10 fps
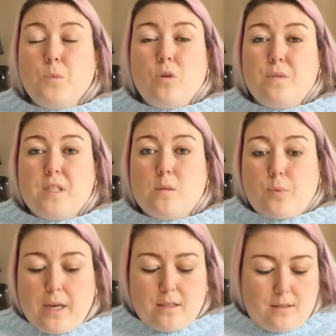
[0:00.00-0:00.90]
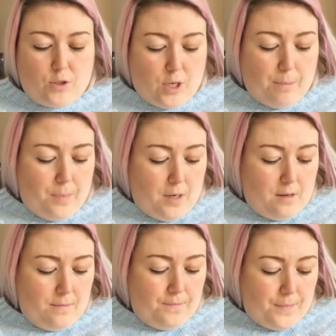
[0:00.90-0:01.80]
more of a spring
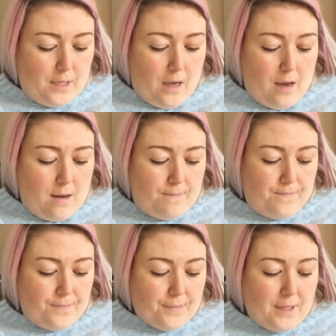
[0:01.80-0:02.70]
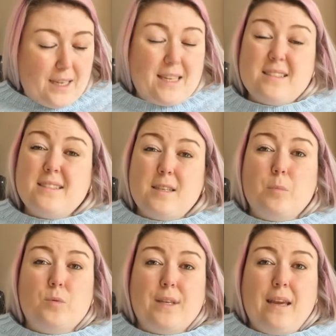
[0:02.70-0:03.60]
jumper. It is in
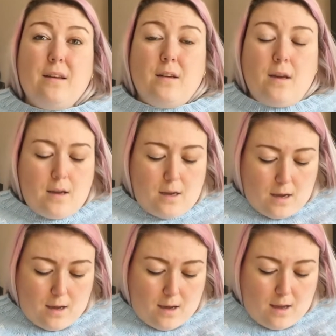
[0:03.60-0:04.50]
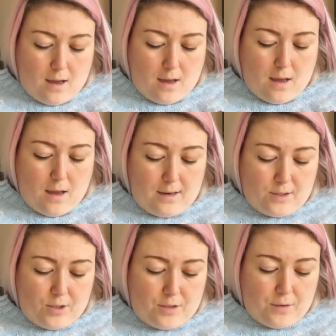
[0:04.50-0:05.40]
double knit. And I
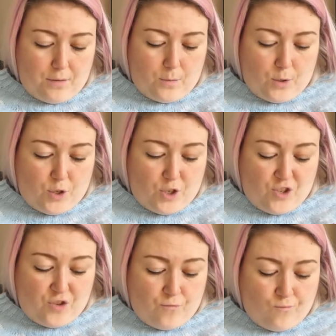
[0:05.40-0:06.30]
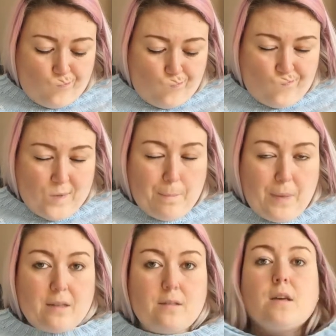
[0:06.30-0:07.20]
just don't know what to do.
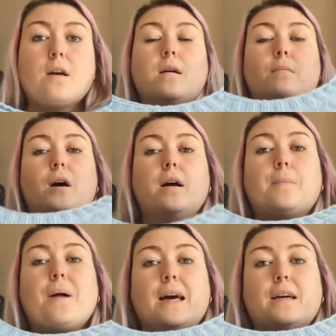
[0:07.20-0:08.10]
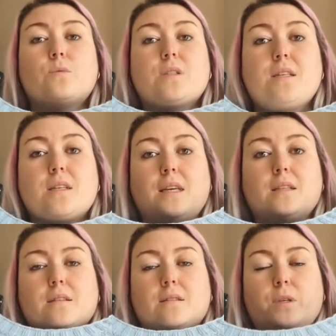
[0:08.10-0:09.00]
But my plan was to
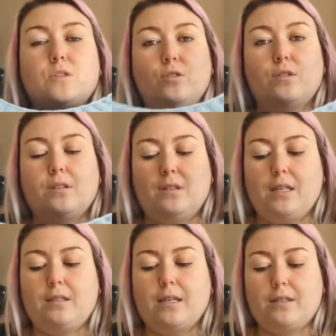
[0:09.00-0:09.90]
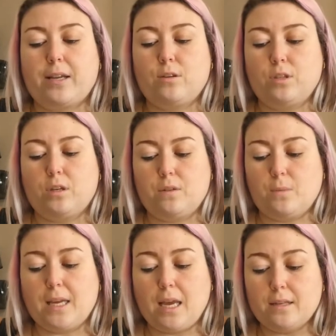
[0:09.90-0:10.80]
knit as much on this as I could over the
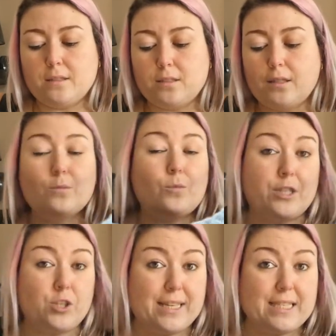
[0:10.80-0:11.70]
weekend, which I